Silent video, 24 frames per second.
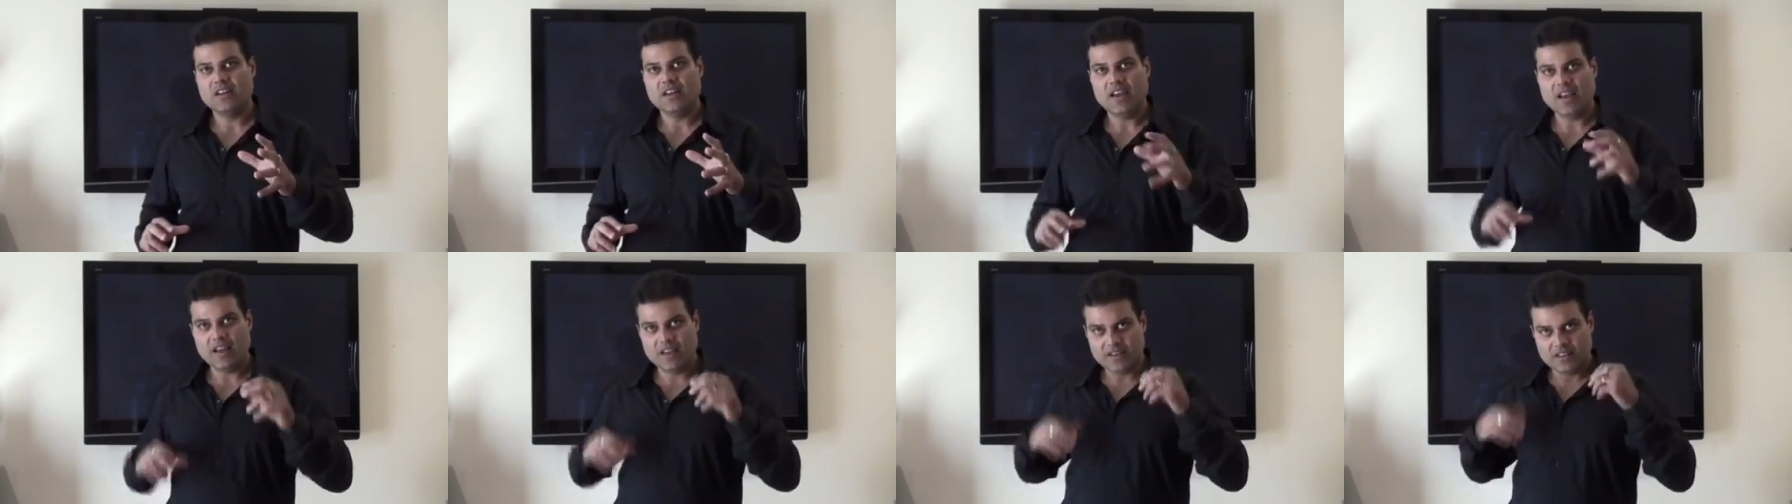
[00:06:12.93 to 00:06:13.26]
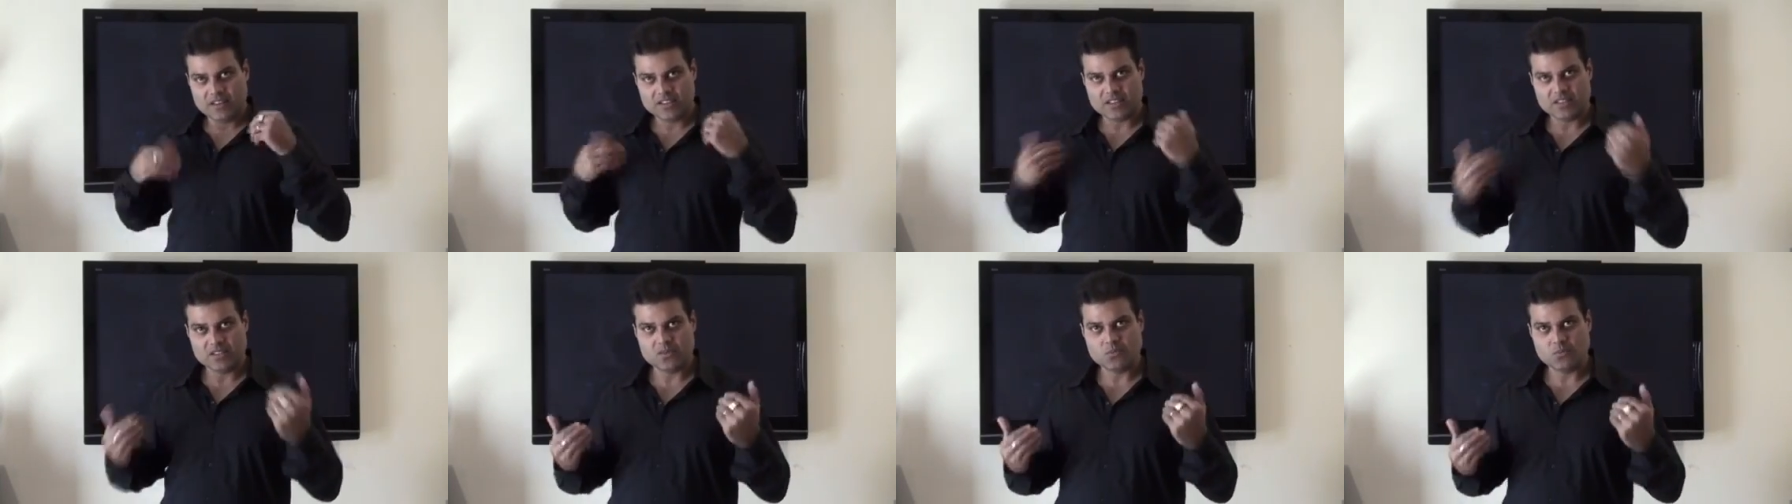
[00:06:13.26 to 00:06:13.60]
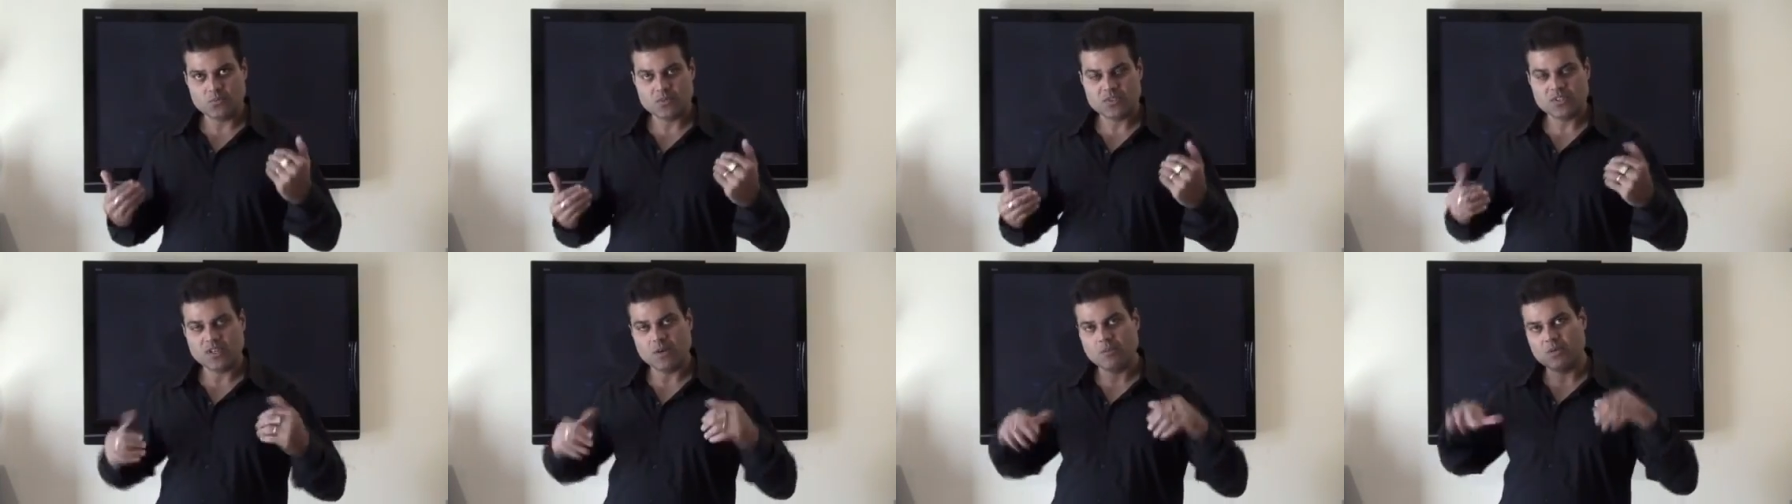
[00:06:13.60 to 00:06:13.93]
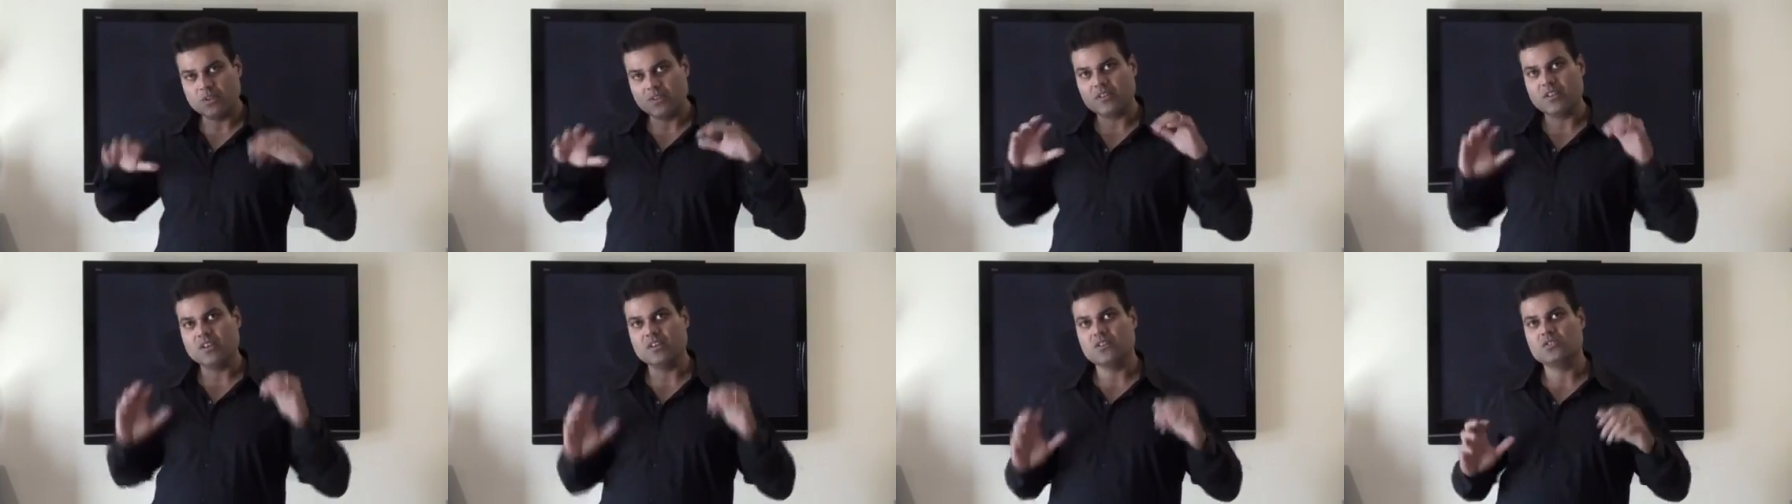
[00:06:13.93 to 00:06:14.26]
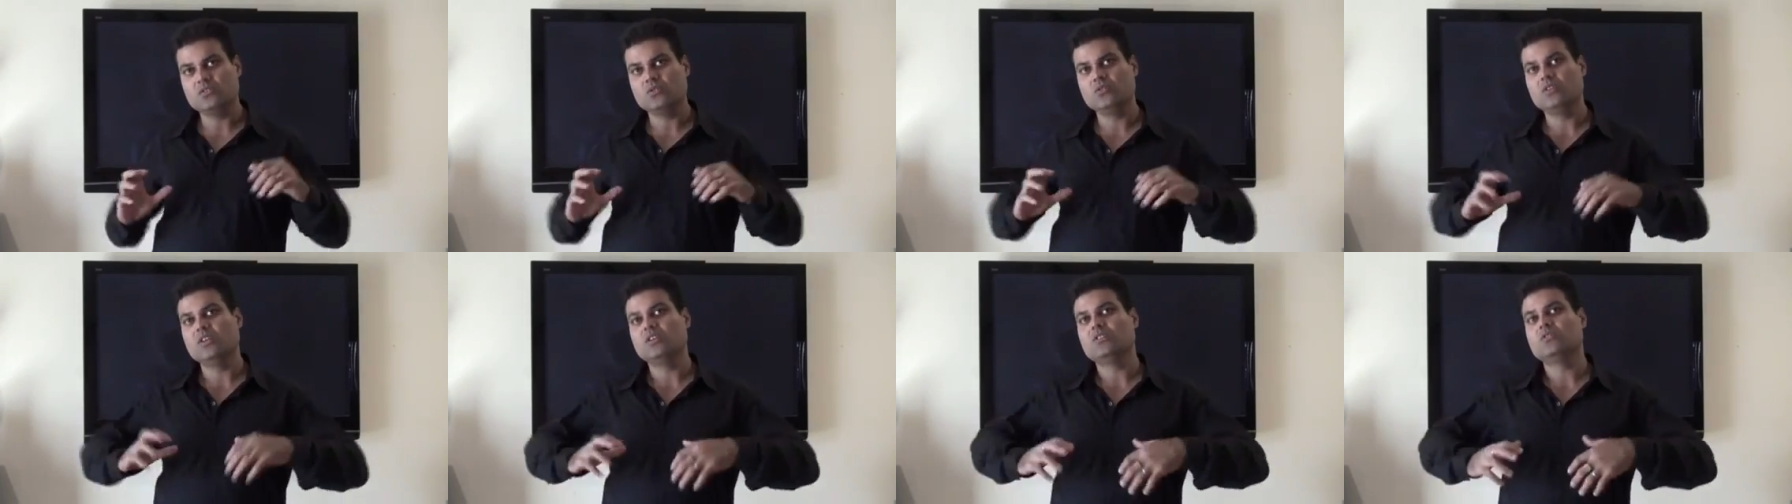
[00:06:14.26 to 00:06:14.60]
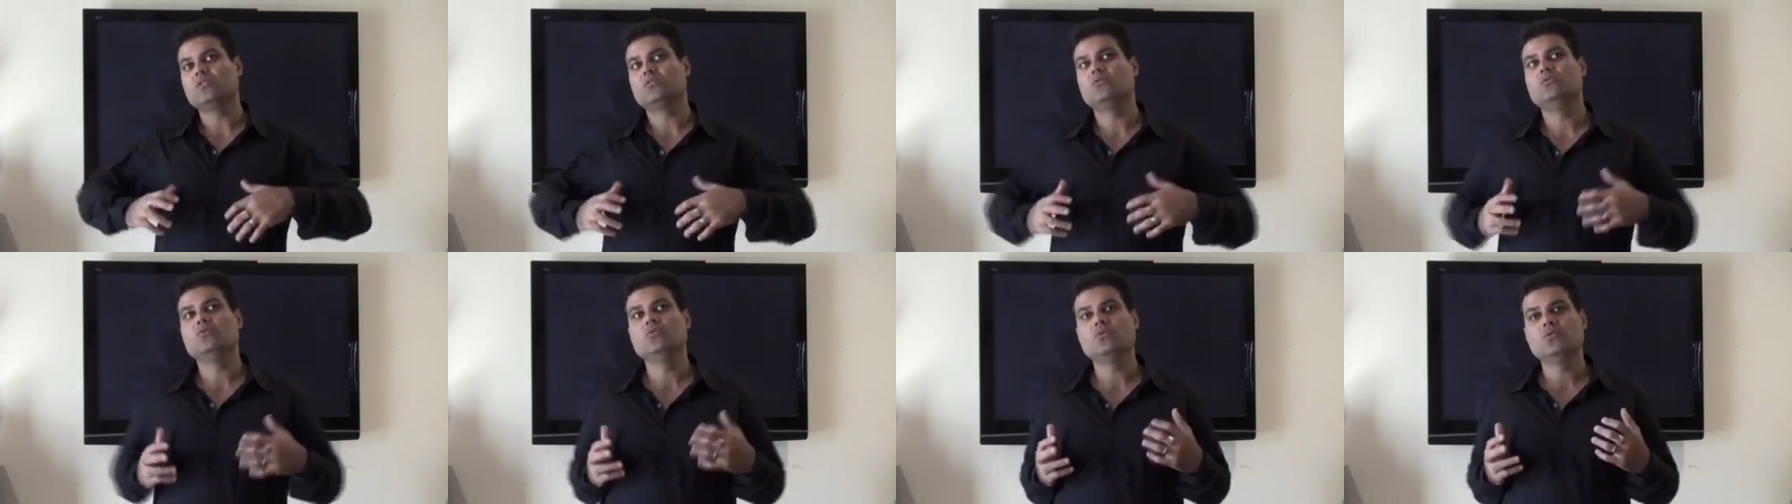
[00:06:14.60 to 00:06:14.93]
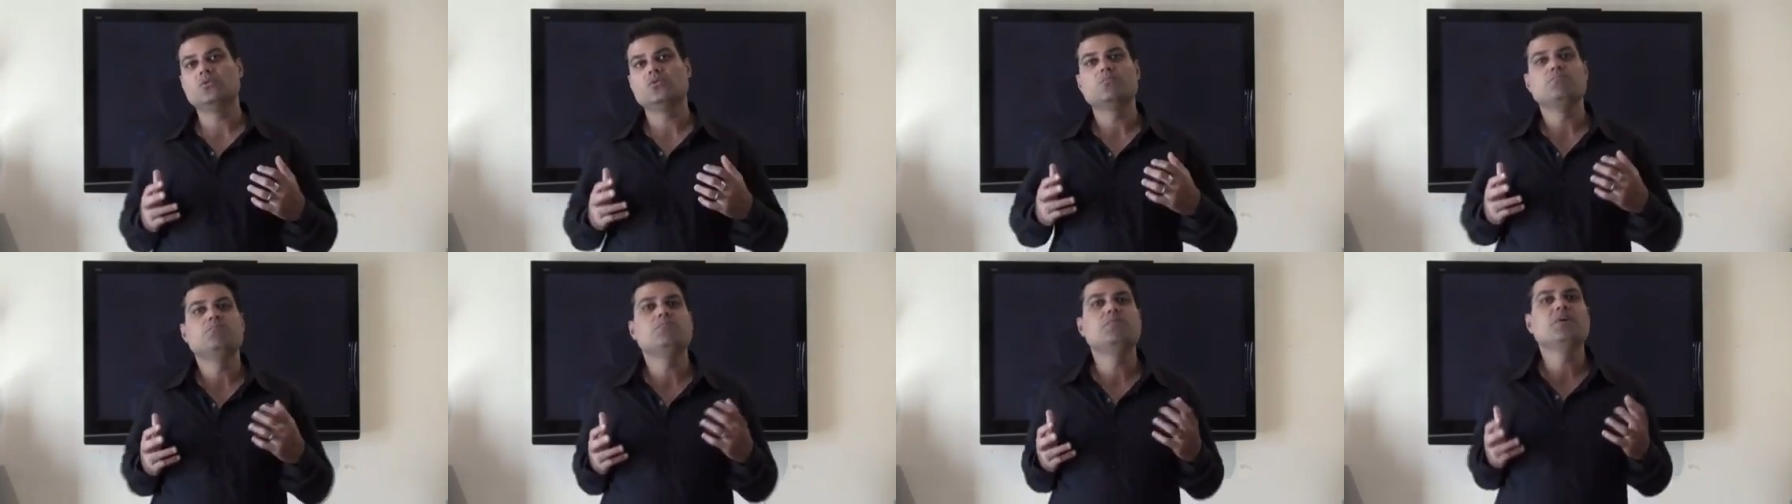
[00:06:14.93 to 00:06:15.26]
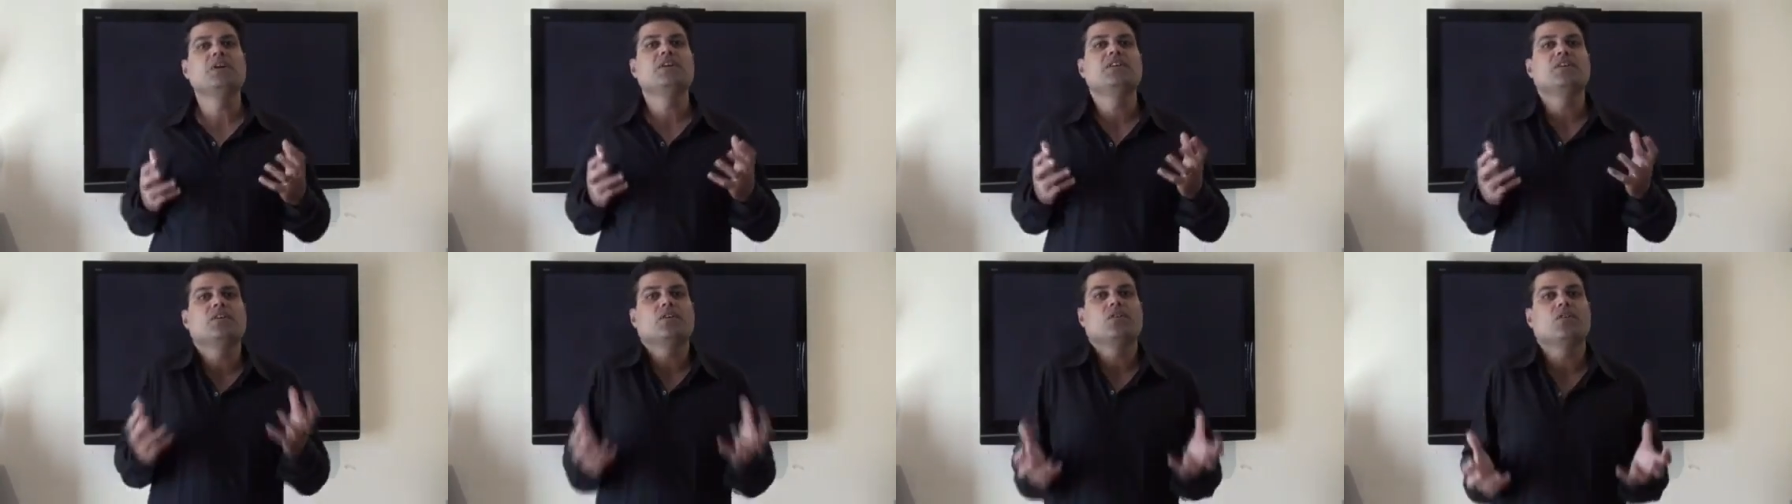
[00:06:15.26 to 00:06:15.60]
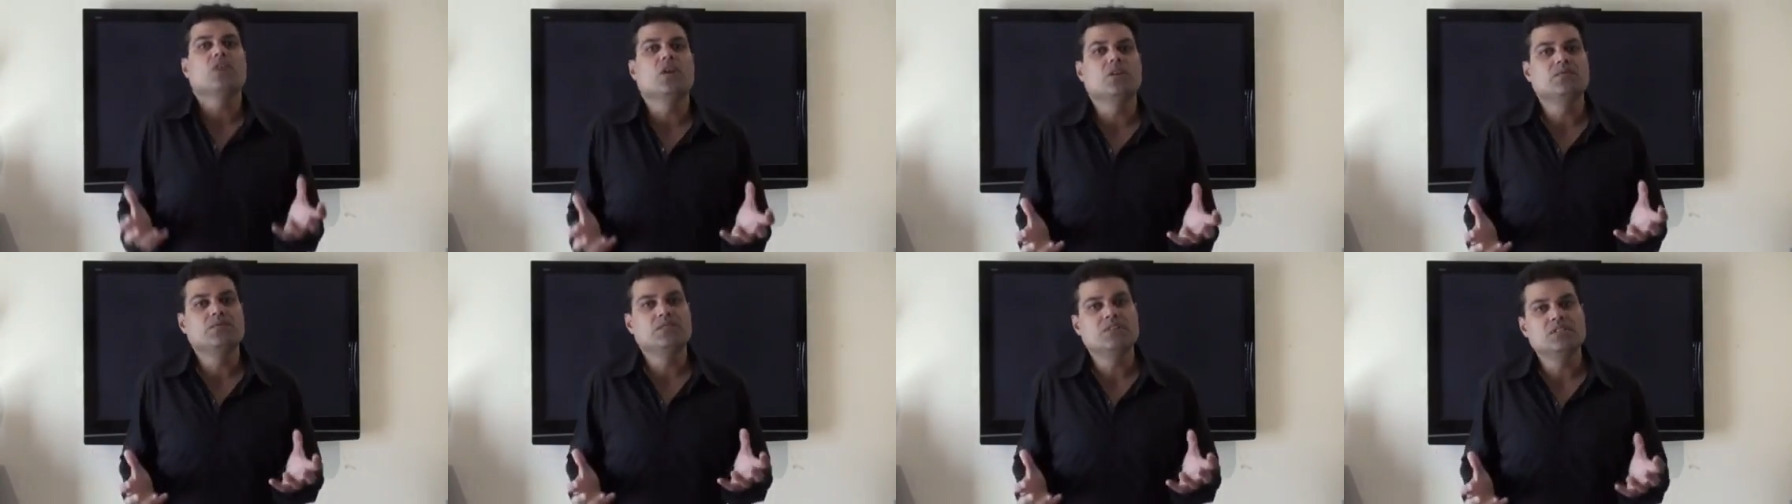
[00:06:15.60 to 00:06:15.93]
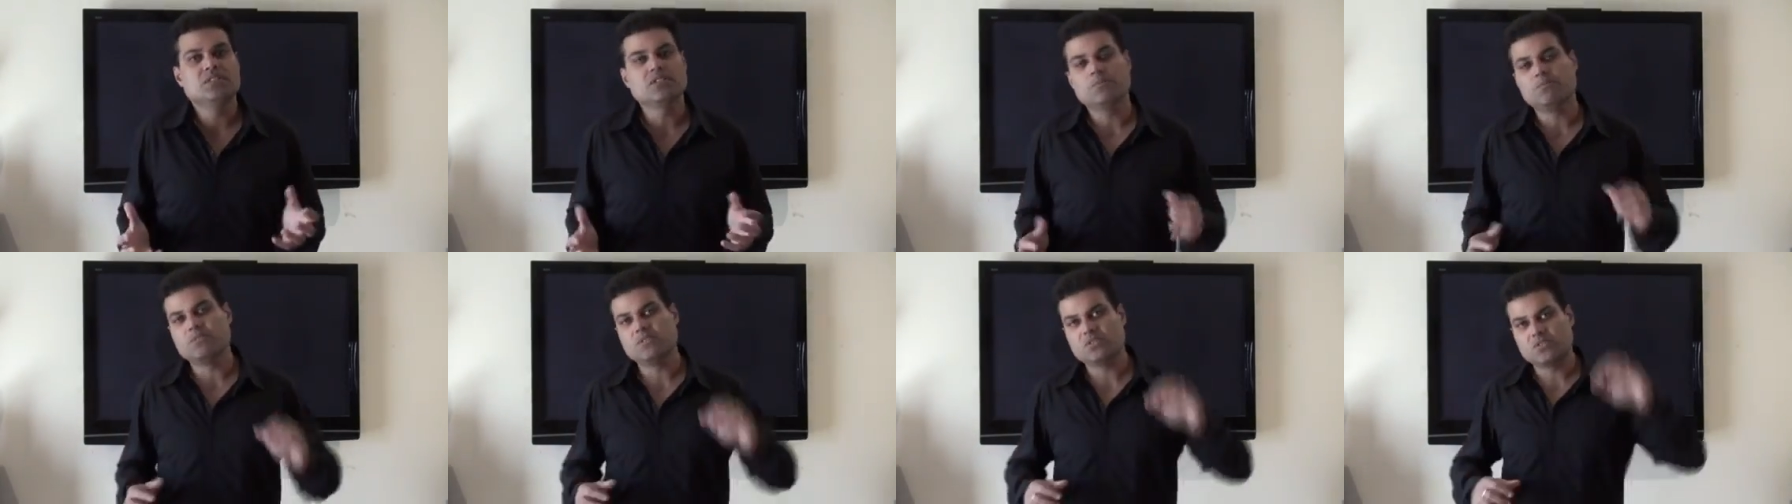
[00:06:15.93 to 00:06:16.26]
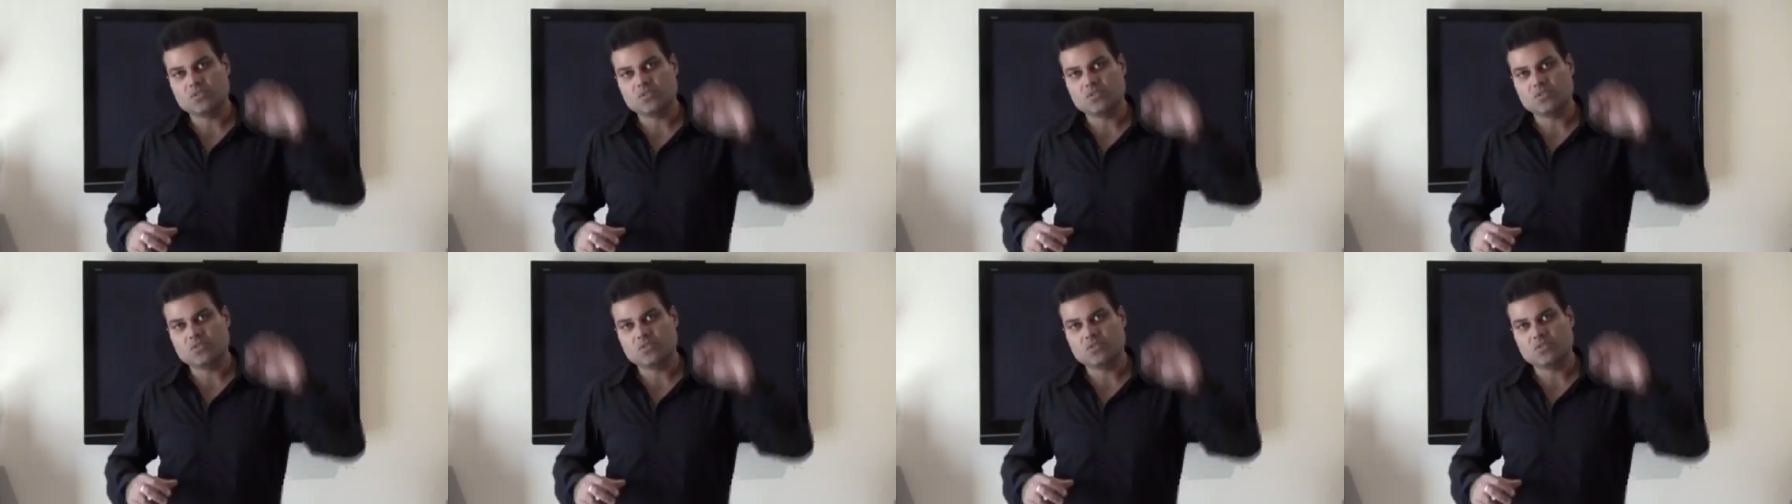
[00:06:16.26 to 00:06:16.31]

and this is some of the things you need to do to build your confidence up,